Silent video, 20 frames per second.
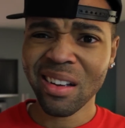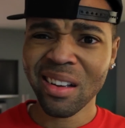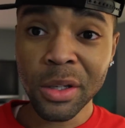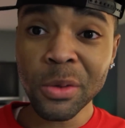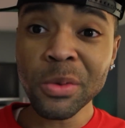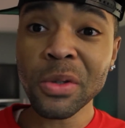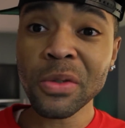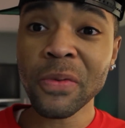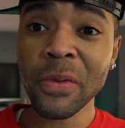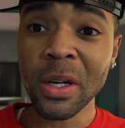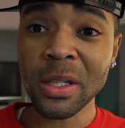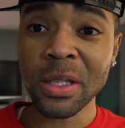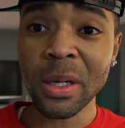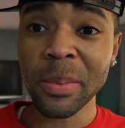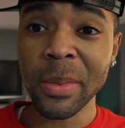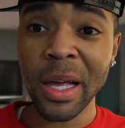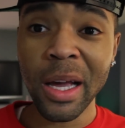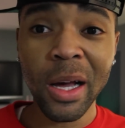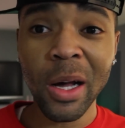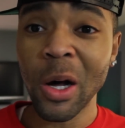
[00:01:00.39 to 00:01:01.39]
You just fucked
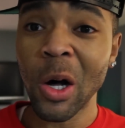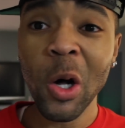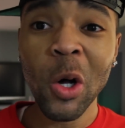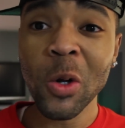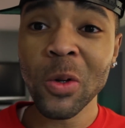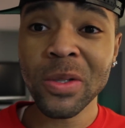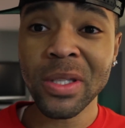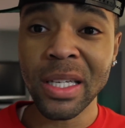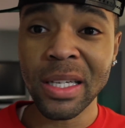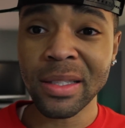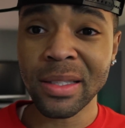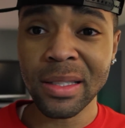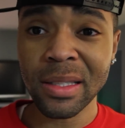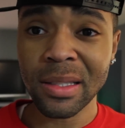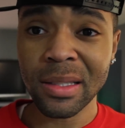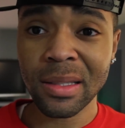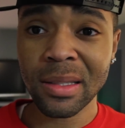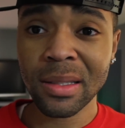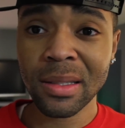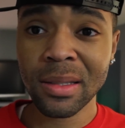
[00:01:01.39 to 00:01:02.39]
up that whole
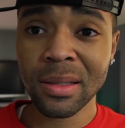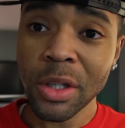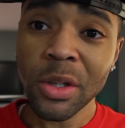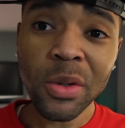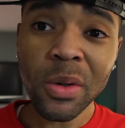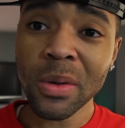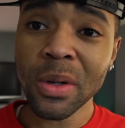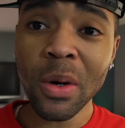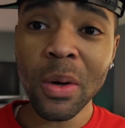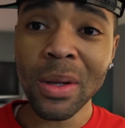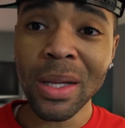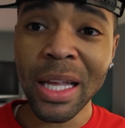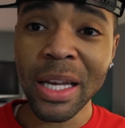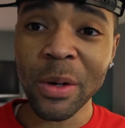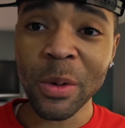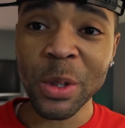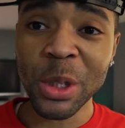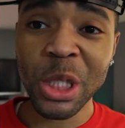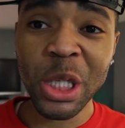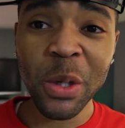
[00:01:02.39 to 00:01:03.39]
sentence. You don't know what
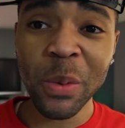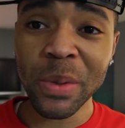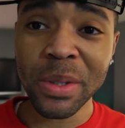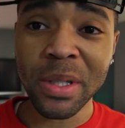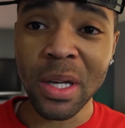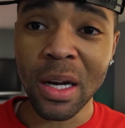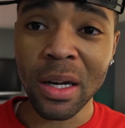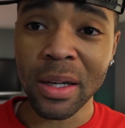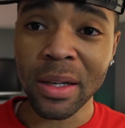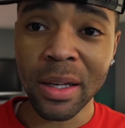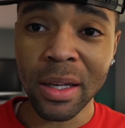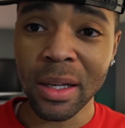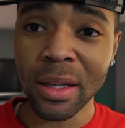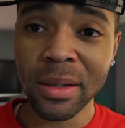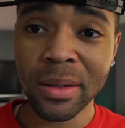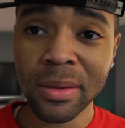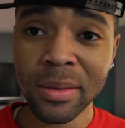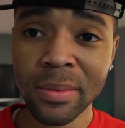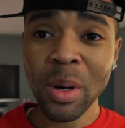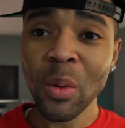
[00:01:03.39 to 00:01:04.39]
language she was talking
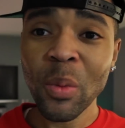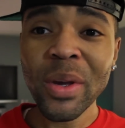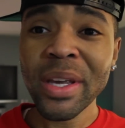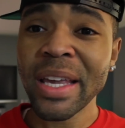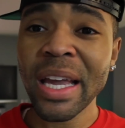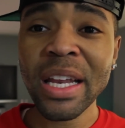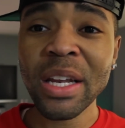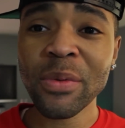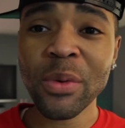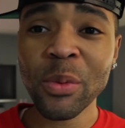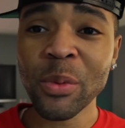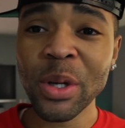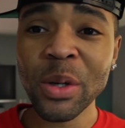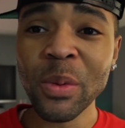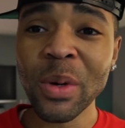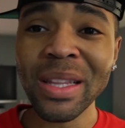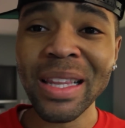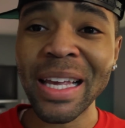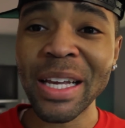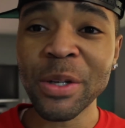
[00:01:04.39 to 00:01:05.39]
in, but we can't even read
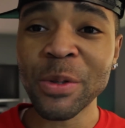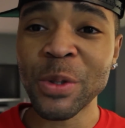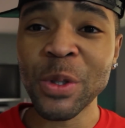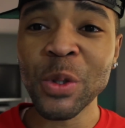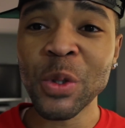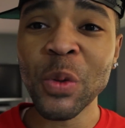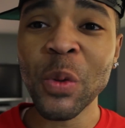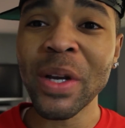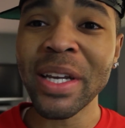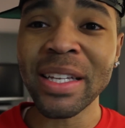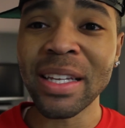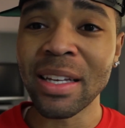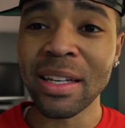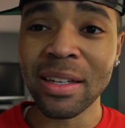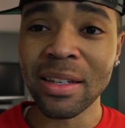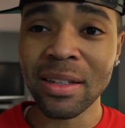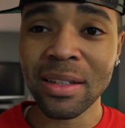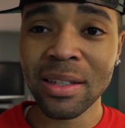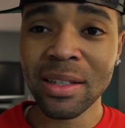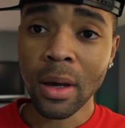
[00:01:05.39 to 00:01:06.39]
what language you tweeting
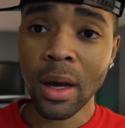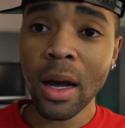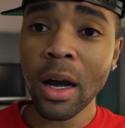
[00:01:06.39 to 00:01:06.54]
in.